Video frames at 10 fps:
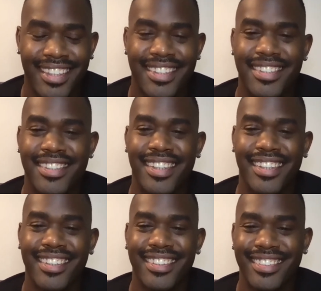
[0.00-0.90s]
it's a
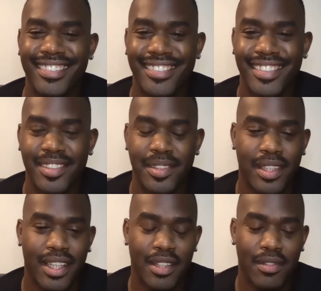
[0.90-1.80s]

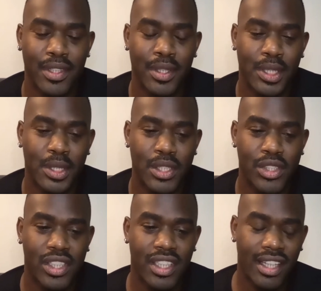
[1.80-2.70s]
kind of a loaded
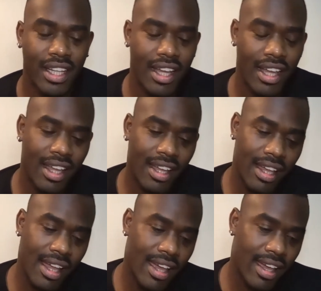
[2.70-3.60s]
question.
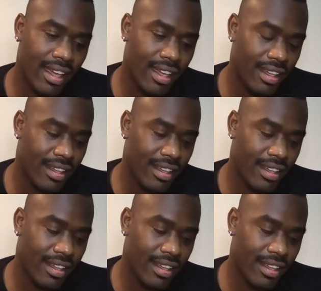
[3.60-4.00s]
I,